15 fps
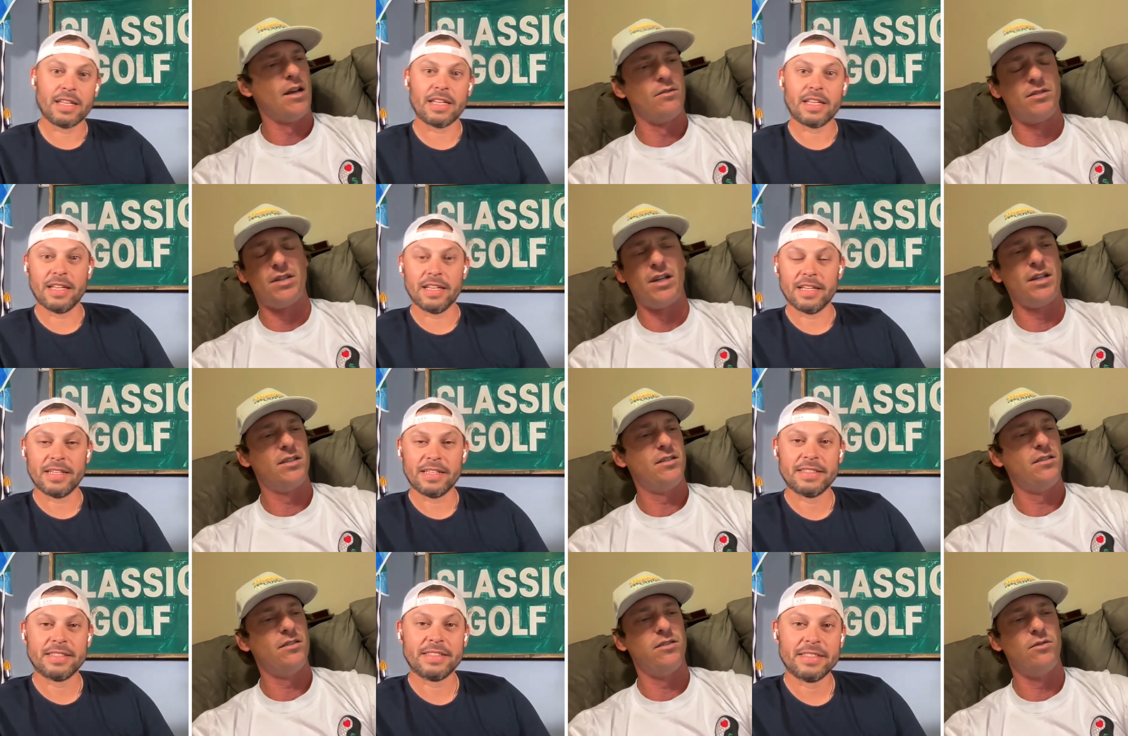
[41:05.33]
Speaker 1: I was yeah. like,
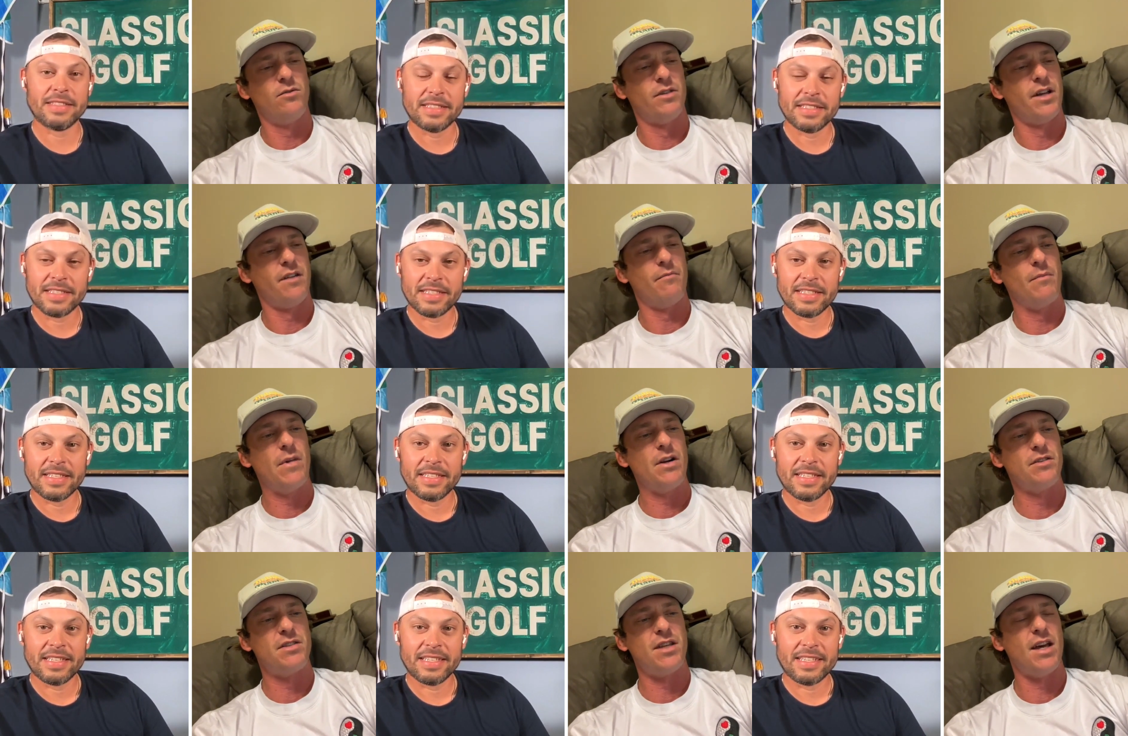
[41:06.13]
Lord have
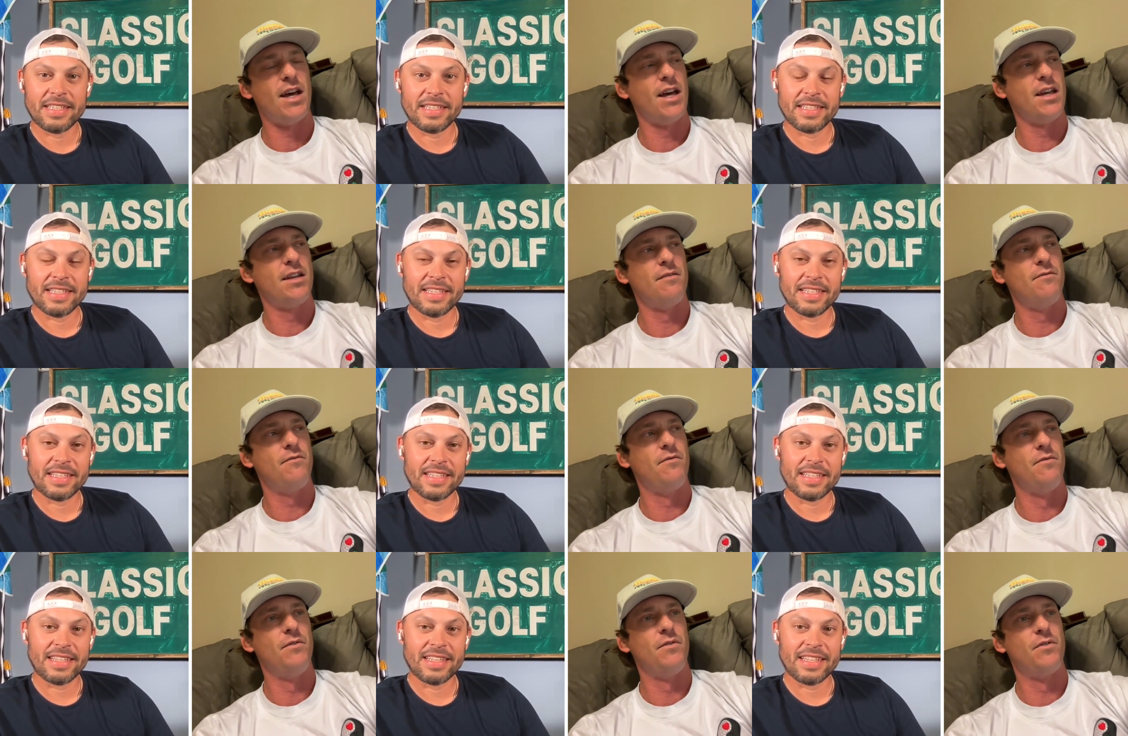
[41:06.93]
mercy. I had
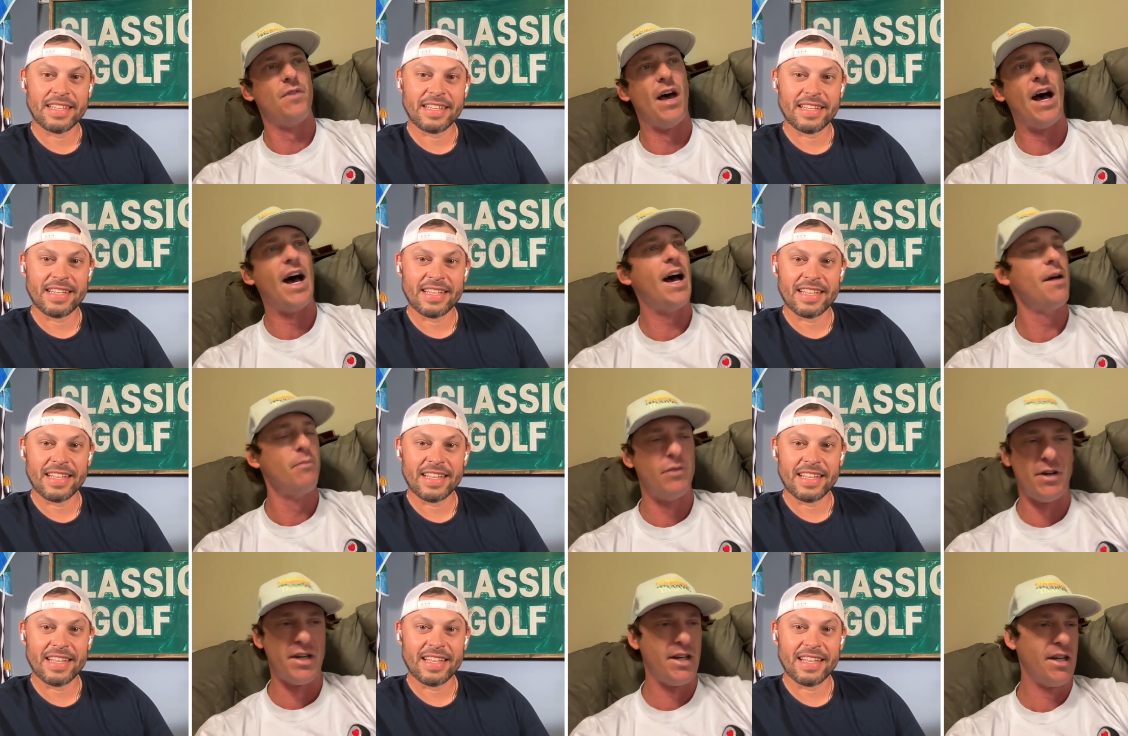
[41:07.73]
the
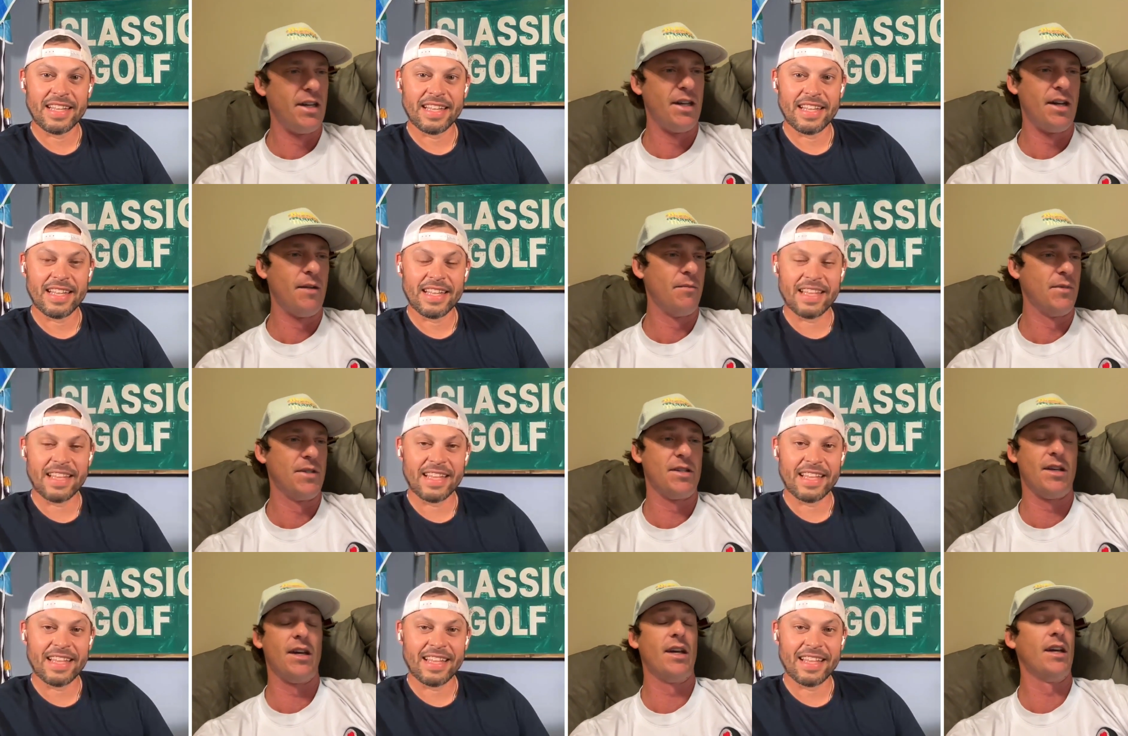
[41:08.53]
hybrid in, and I'm
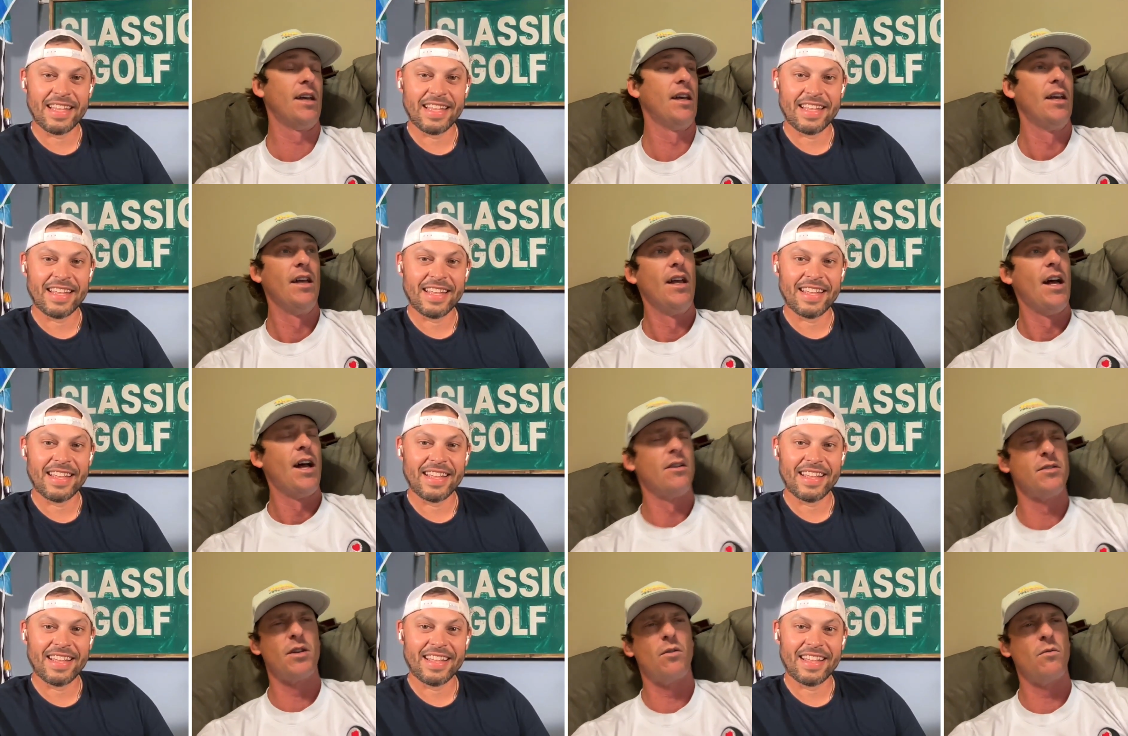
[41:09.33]
just like,
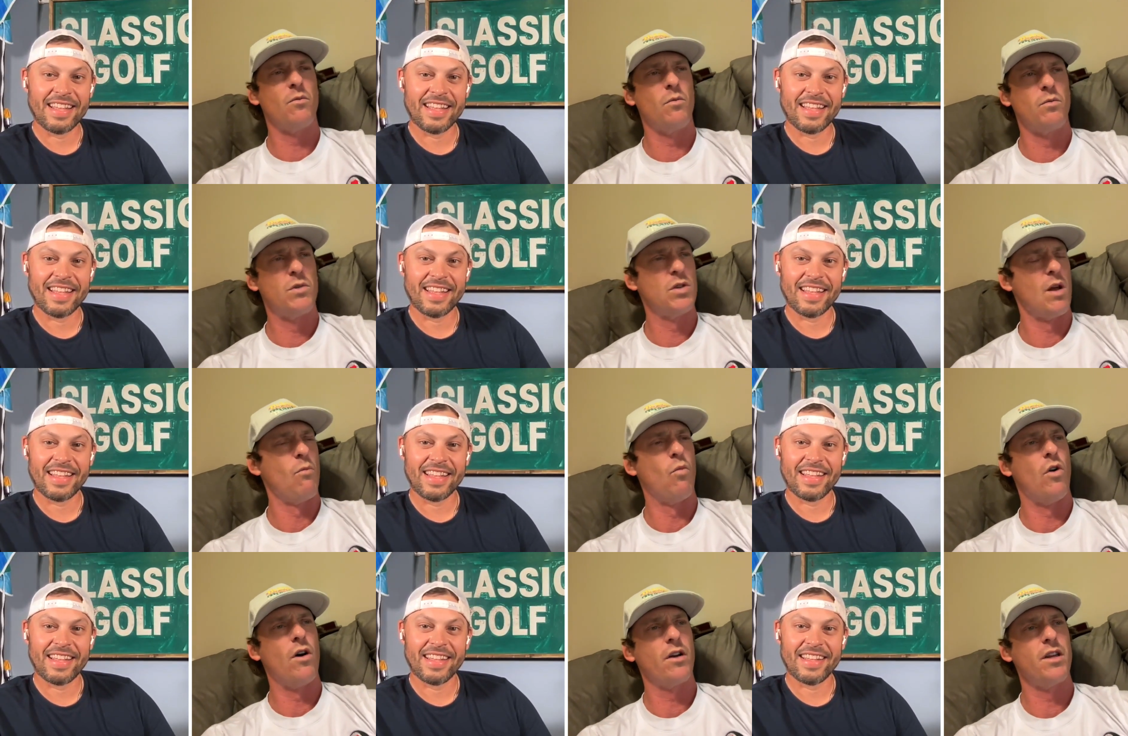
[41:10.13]
I was like, we're just,
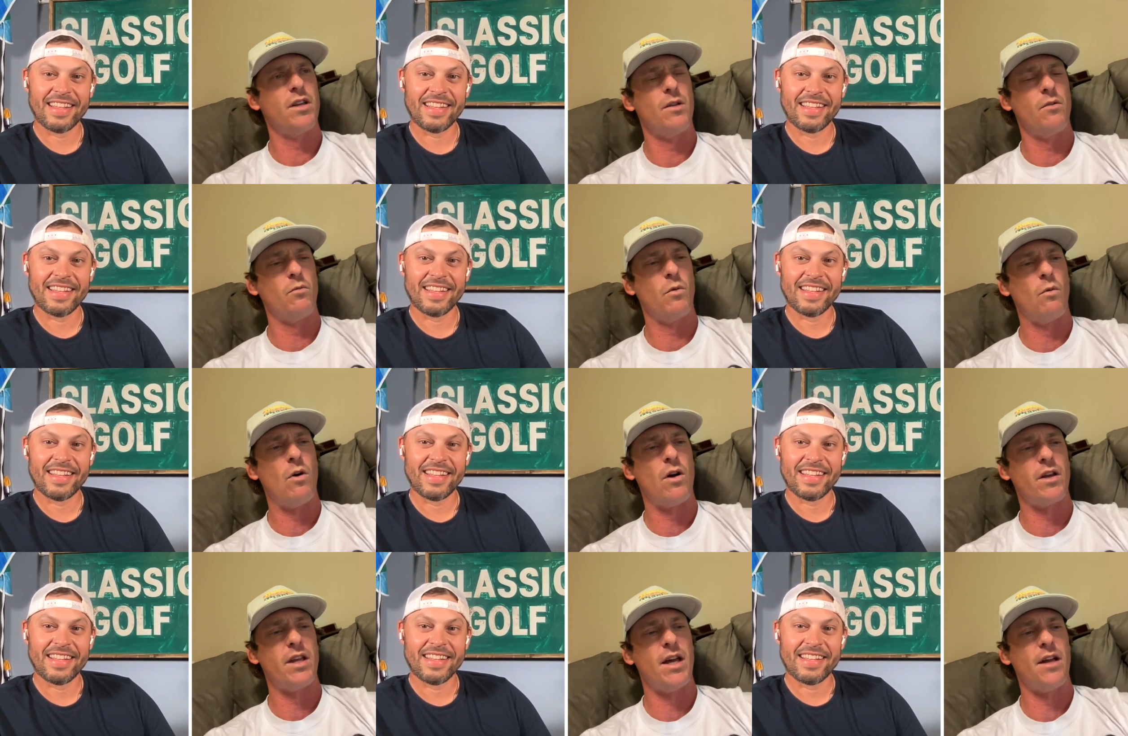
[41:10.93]
I'm walking, we're
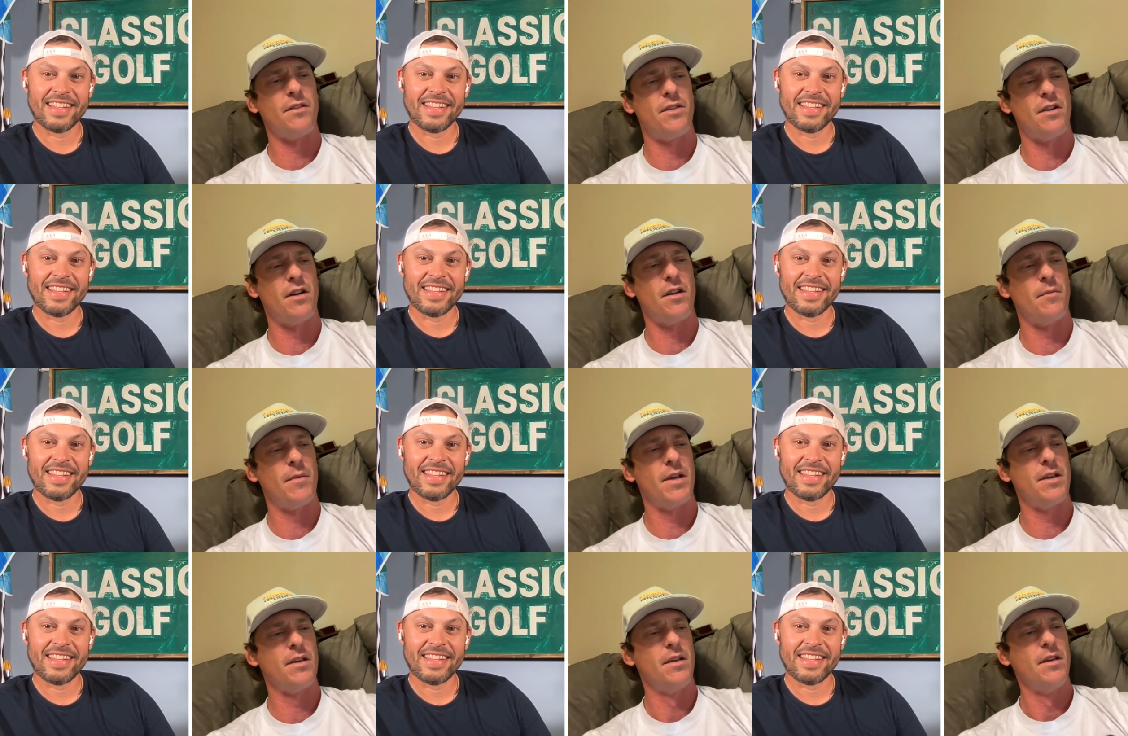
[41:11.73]
walking out there, and I'm
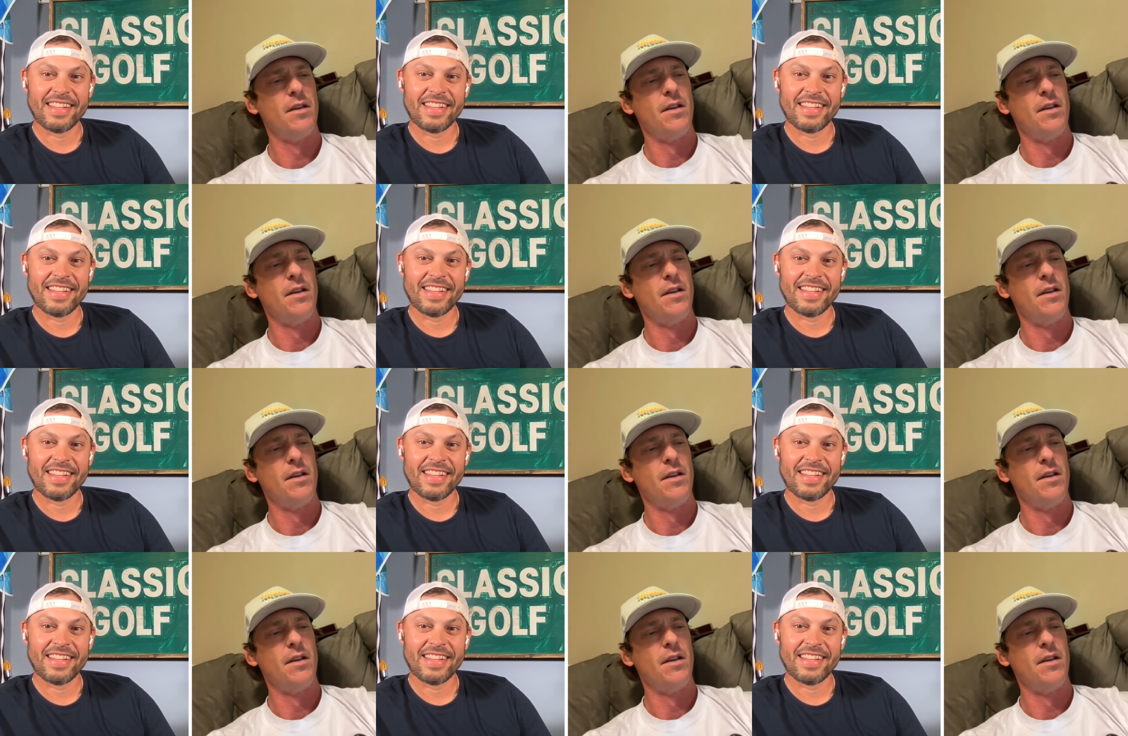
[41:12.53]
like,